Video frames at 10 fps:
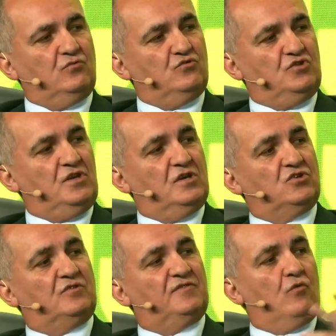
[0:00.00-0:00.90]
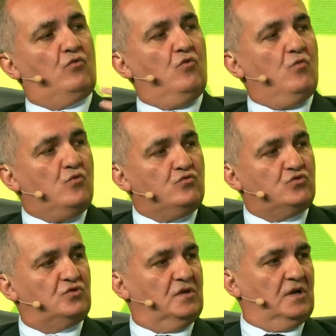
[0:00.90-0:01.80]
only safeguard them
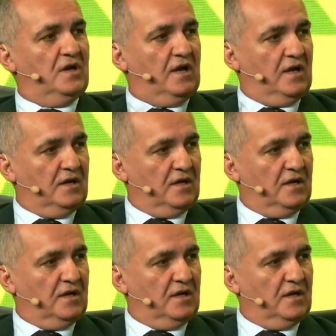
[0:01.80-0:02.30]
based on